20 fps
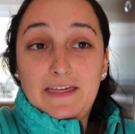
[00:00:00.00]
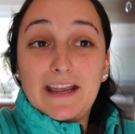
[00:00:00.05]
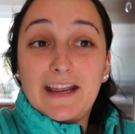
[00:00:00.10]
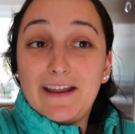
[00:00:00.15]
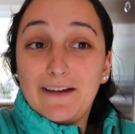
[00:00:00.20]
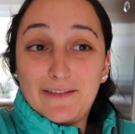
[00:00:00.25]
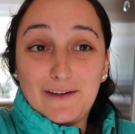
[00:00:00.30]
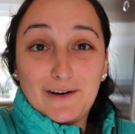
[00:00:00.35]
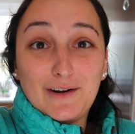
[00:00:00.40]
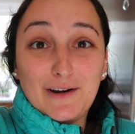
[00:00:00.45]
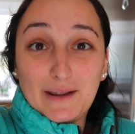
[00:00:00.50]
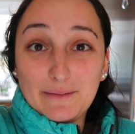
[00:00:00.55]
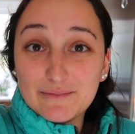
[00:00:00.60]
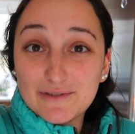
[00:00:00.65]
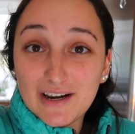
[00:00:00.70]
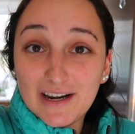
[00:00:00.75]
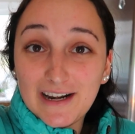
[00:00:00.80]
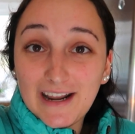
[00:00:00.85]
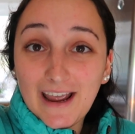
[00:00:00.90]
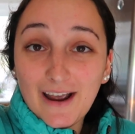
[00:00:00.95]
think of their names
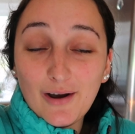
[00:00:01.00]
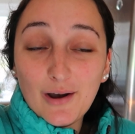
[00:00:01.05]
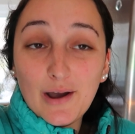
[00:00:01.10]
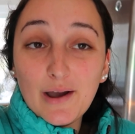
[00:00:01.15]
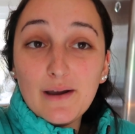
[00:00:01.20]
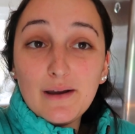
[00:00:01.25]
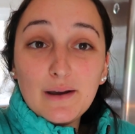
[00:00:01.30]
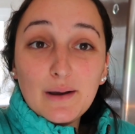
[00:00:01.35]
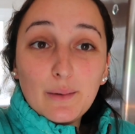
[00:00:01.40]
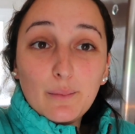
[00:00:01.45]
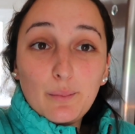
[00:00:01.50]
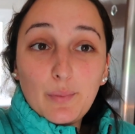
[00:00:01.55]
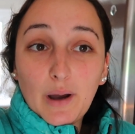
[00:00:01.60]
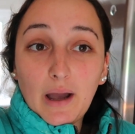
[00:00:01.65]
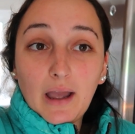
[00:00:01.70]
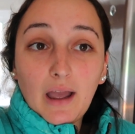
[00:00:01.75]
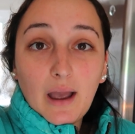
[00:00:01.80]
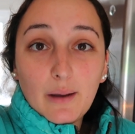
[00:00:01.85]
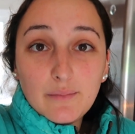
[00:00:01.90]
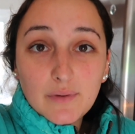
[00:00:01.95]
right now,
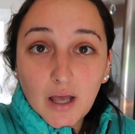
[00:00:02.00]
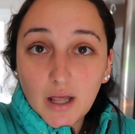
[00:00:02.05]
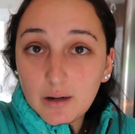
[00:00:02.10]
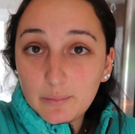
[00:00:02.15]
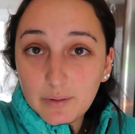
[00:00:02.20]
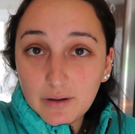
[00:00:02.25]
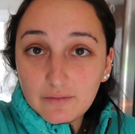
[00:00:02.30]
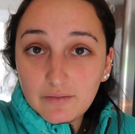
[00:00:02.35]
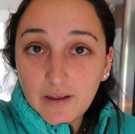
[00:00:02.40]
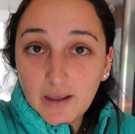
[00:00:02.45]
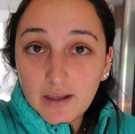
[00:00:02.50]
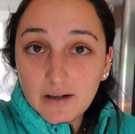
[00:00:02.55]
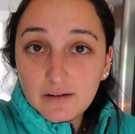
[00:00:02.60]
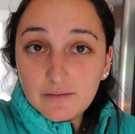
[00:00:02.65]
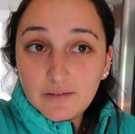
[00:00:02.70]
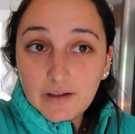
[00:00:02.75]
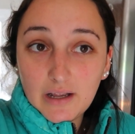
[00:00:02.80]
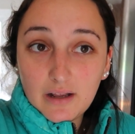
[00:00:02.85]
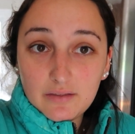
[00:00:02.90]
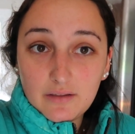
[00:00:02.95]
but I'm not a big fan
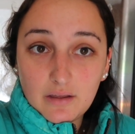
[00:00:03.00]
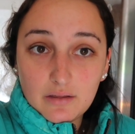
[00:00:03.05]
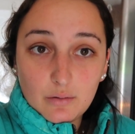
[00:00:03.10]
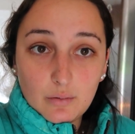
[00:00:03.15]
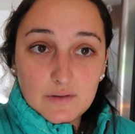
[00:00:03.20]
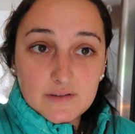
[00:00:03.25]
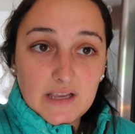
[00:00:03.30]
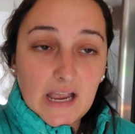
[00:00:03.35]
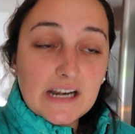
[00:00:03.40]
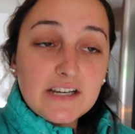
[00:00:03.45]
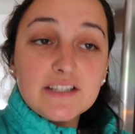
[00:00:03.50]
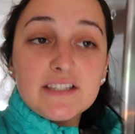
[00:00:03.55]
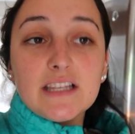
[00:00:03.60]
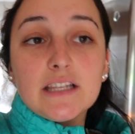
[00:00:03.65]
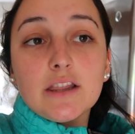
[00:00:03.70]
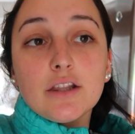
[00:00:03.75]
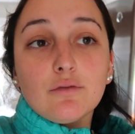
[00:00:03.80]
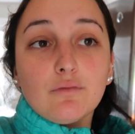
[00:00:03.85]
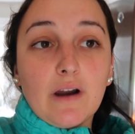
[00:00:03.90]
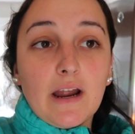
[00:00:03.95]
of like the other ones. I just
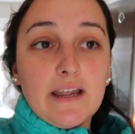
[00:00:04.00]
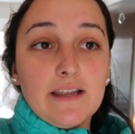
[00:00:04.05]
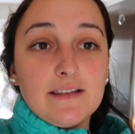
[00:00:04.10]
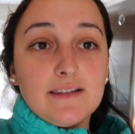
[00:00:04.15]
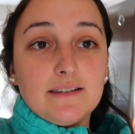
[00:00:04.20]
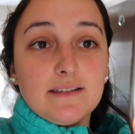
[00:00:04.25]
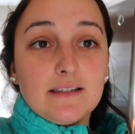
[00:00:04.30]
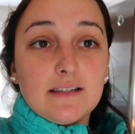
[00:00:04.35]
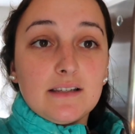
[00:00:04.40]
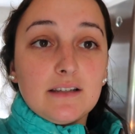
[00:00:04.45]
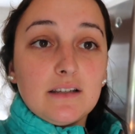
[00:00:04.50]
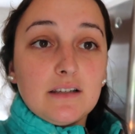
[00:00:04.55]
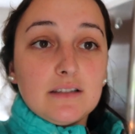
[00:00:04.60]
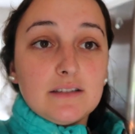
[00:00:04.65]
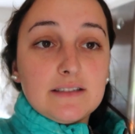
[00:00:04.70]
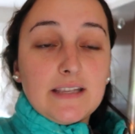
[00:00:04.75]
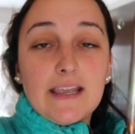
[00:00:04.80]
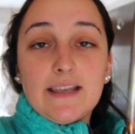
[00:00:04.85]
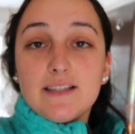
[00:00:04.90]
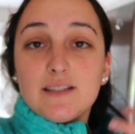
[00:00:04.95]
think the rice
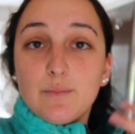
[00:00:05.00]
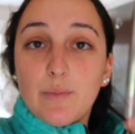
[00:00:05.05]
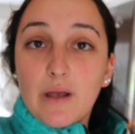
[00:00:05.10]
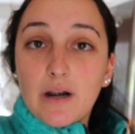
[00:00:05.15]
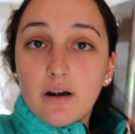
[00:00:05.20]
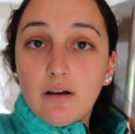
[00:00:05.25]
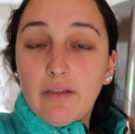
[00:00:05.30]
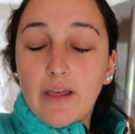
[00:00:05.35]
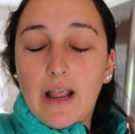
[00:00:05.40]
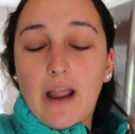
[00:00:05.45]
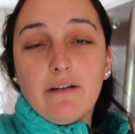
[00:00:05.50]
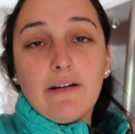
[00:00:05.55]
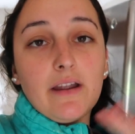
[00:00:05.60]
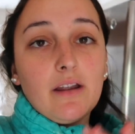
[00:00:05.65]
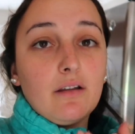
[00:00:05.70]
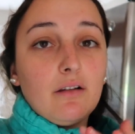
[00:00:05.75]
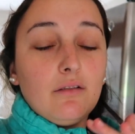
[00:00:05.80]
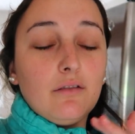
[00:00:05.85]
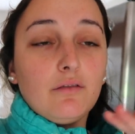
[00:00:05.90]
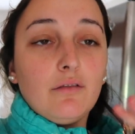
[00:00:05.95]
tastes better. Like I
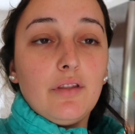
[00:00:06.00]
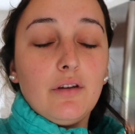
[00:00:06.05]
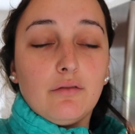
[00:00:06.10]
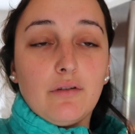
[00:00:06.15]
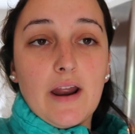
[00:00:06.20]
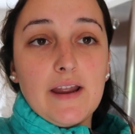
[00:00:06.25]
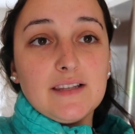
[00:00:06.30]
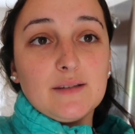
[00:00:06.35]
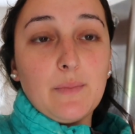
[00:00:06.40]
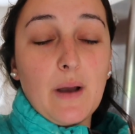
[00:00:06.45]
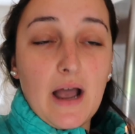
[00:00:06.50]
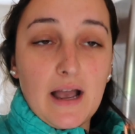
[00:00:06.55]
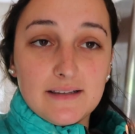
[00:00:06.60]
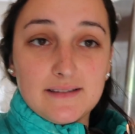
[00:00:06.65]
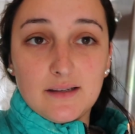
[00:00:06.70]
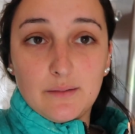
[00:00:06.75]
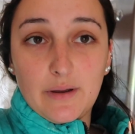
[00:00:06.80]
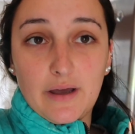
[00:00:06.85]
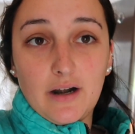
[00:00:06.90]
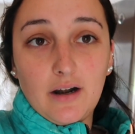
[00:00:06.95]
like the rice
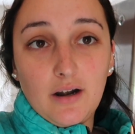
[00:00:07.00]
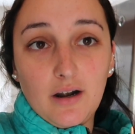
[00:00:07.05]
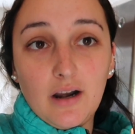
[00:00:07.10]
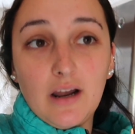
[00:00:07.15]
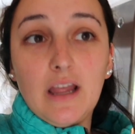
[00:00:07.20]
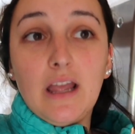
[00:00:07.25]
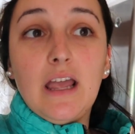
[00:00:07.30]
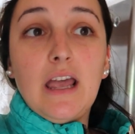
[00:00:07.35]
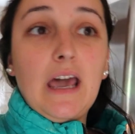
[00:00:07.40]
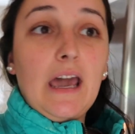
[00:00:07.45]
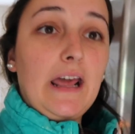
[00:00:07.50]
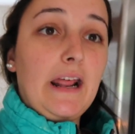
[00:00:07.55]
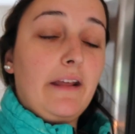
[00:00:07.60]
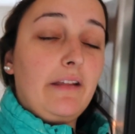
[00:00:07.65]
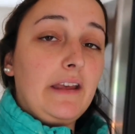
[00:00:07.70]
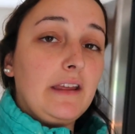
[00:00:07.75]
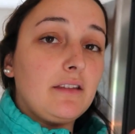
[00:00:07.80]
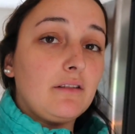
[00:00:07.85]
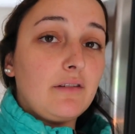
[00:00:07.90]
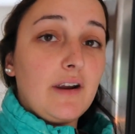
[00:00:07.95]
pasta better and I
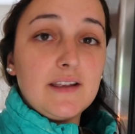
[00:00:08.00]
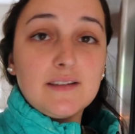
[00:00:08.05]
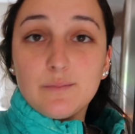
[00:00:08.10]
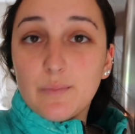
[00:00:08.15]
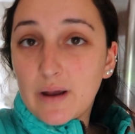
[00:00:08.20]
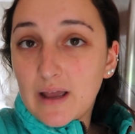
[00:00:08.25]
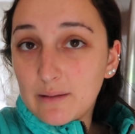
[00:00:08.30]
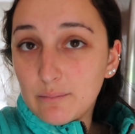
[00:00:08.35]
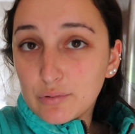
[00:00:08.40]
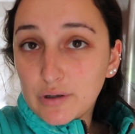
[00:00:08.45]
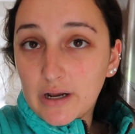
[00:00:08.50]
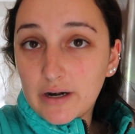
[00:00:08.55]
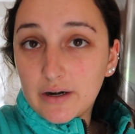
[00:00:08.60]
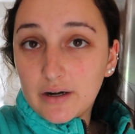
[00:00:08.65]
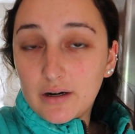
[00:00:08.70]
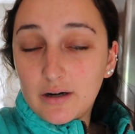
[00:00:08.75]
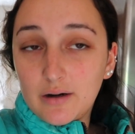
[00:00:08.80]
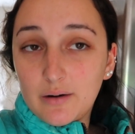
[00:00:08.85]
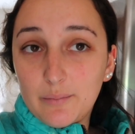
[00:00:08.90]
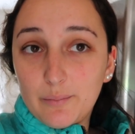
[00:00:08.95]
like the rice bread
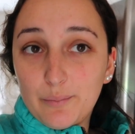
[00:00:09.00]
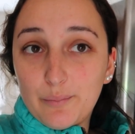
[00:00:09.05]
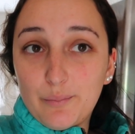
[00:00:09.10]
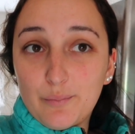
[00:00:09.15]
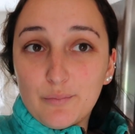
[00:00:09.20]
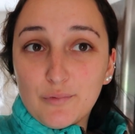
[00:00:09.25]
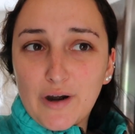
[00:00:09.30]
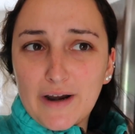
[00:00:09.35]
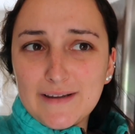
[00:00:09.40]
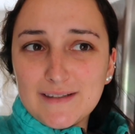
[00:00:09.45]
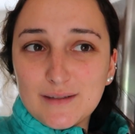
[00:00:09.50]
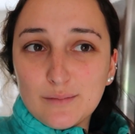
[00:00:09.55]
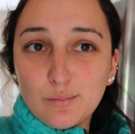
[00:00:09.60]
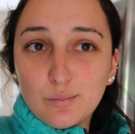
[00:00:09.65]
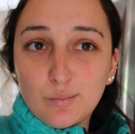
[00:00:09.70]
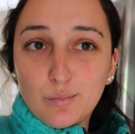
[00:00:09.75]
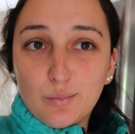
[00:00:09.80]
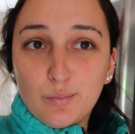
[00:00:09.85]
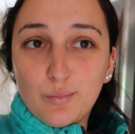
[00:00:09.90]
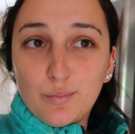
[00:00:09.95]
better. Rice
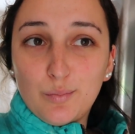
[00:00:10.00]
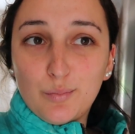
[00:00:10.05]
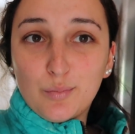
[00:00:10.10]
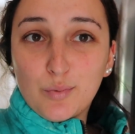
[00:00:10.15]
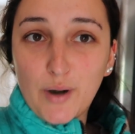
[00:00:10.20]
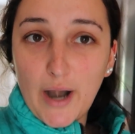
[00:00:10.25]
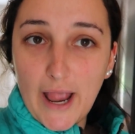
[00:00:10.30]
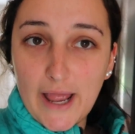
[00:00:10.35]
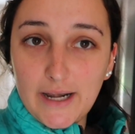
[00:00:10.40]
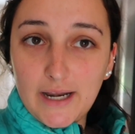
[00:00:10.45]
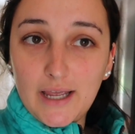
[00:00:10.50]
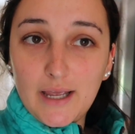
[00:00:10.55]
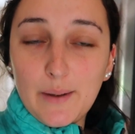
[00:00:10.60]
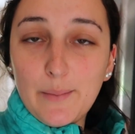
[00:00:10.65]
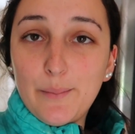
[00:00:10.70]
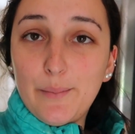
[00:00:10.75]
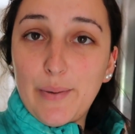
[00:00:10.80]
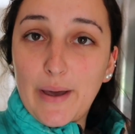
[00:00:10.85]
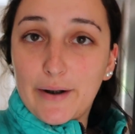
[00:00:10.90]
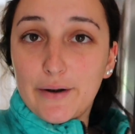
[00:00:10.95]
bread
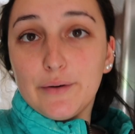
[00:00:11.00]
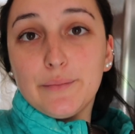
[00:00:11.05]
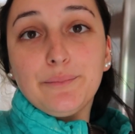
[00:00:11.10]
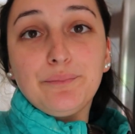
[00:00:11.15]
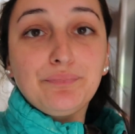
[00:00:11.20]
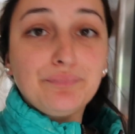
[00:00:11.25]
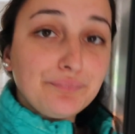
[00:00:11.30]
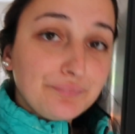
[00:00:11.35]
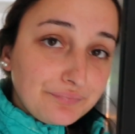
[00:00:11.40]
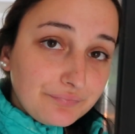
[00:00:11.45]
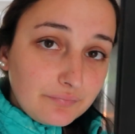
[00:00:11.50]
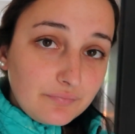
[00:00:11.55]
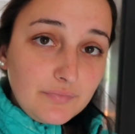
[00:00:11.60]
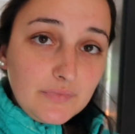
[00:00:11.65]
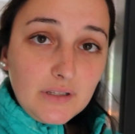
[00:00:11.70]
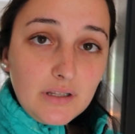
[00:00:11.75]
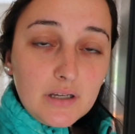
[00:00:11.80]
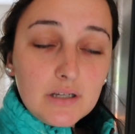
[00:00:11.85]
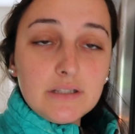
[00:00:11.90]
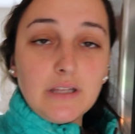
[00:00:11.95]
better.
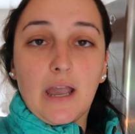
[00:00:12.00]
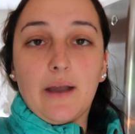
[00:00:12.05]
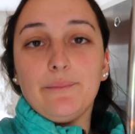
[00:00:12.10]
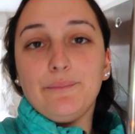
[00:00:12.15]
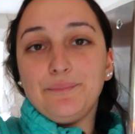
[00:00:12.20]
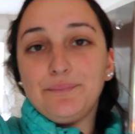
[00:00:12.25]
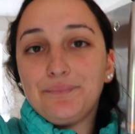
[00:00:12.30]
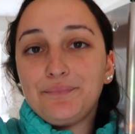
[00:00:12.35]
Yeah.